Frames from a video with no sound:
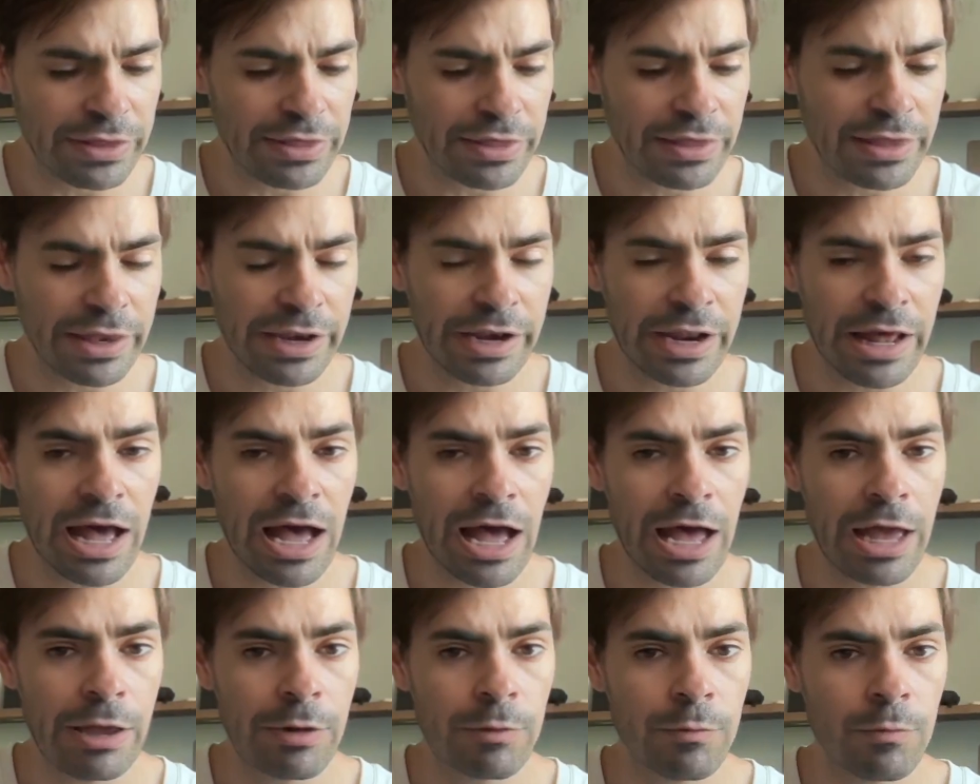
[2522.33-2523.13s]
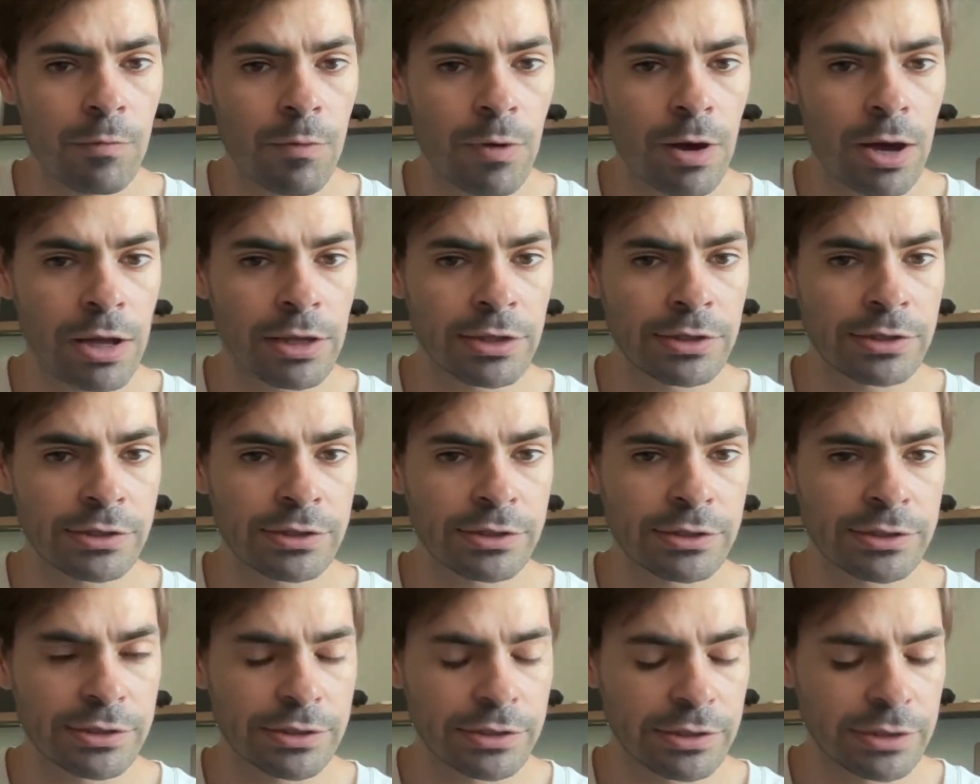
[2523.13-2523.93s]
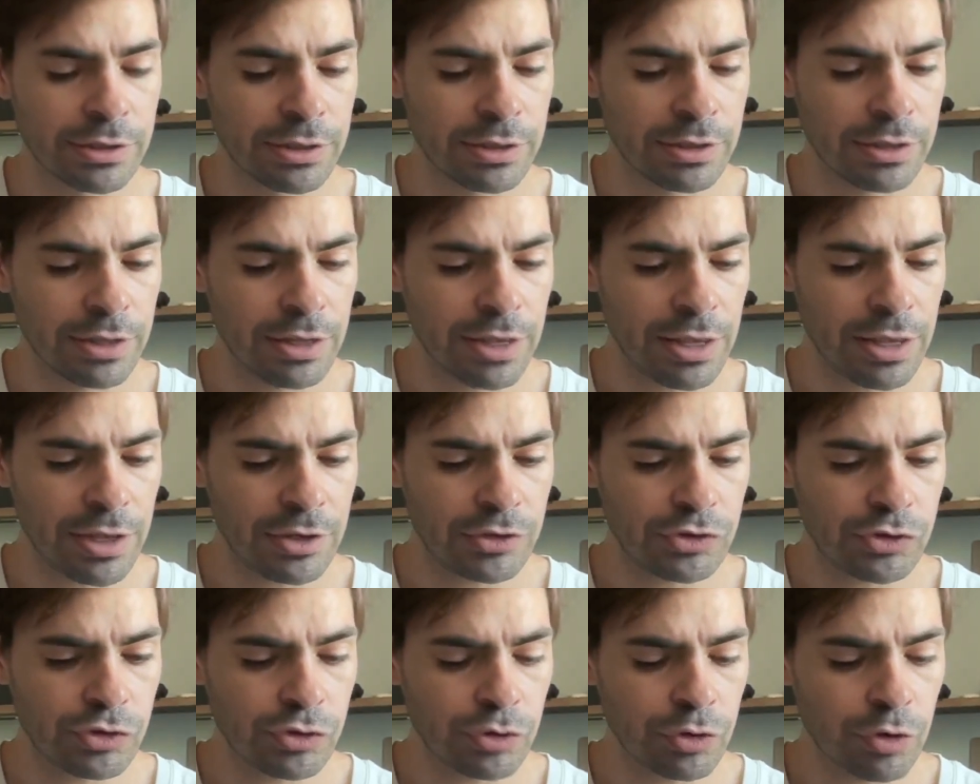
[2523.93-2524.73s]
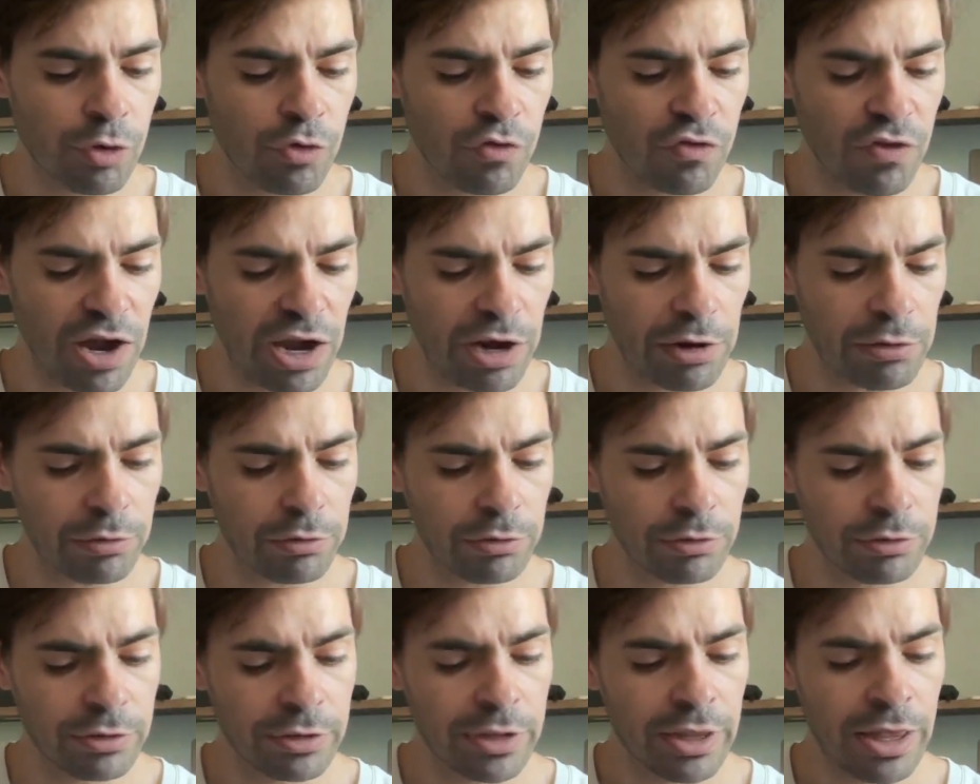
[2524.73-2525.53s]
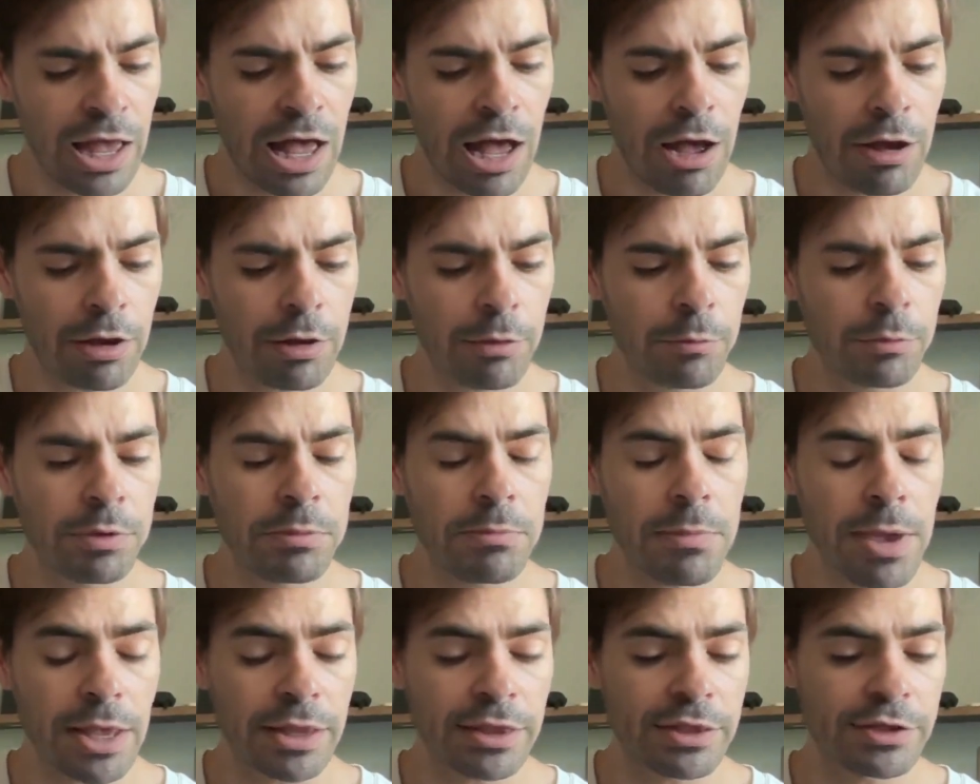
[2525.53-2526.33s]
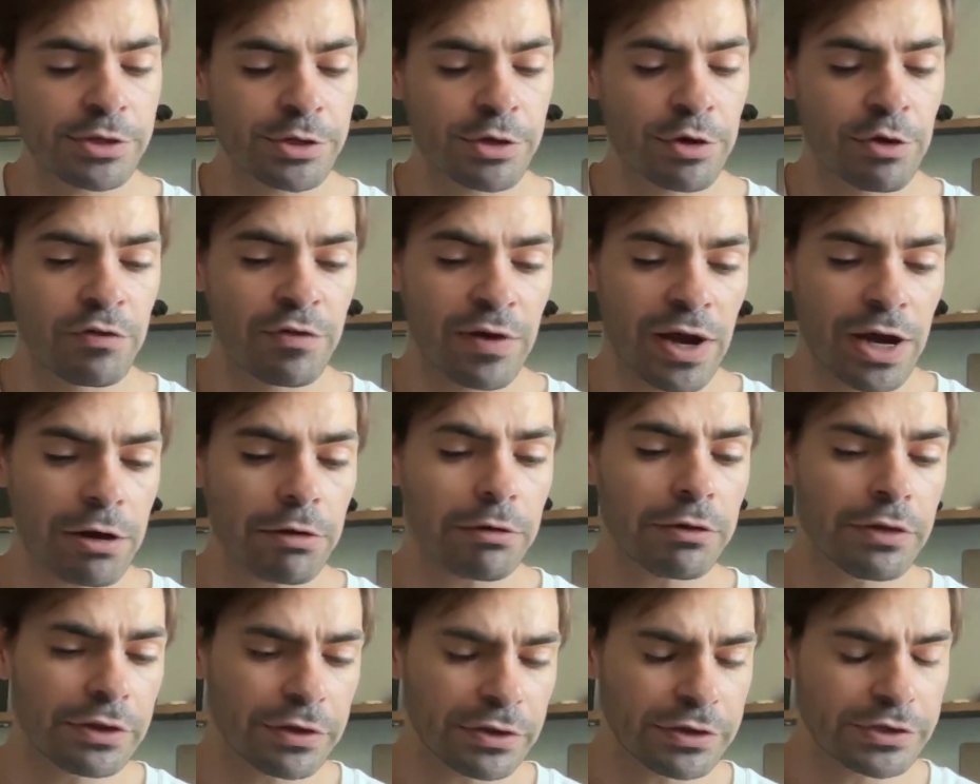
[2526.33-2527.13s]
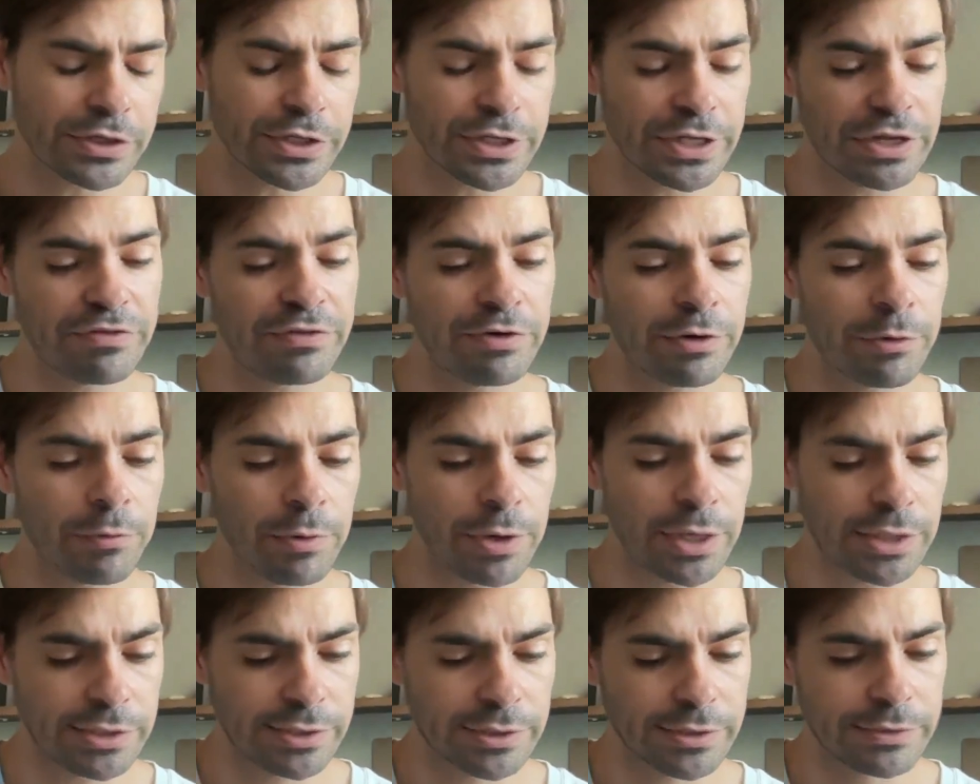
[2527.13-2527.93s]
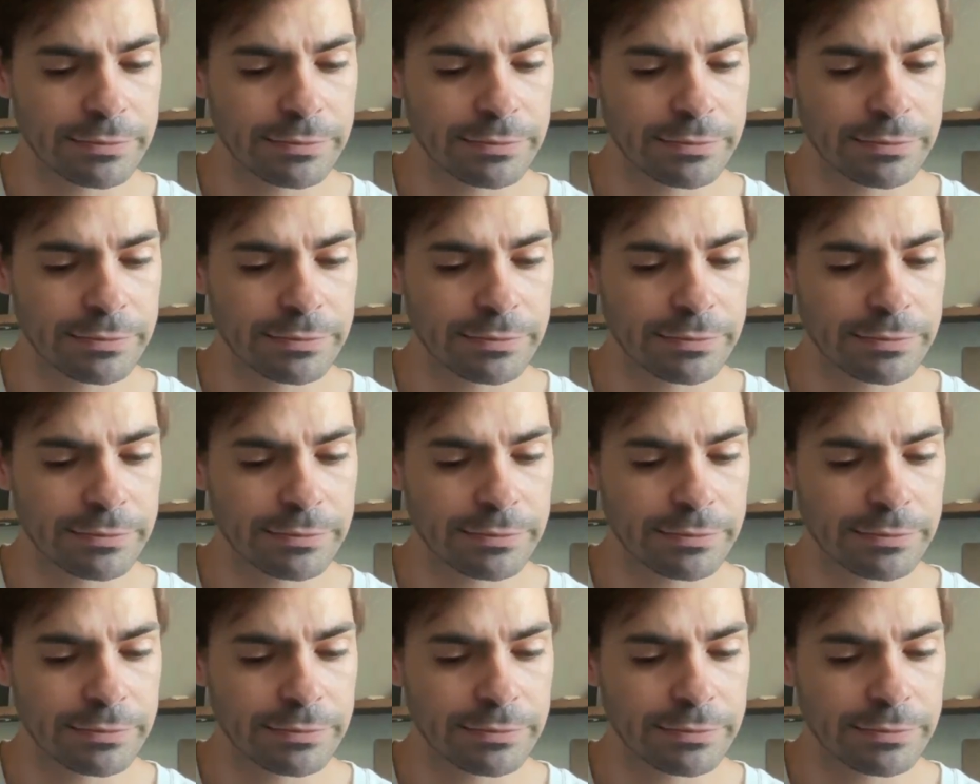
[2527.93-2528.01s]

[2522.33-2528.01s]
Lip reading: that I want it to go viral. How can we make this go viral? There's different ways.